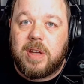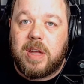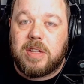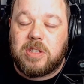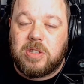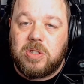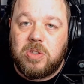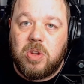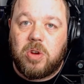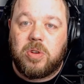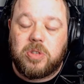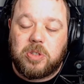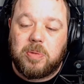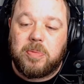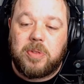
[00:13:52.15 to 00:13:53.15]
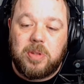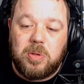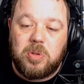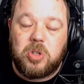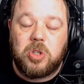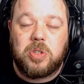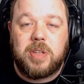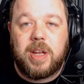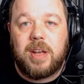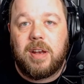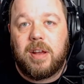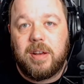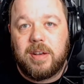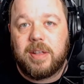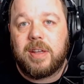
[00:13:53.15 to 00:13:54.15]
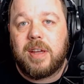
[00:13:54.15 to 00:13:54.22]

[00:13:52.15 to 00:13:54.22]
It's not something you should take lightly,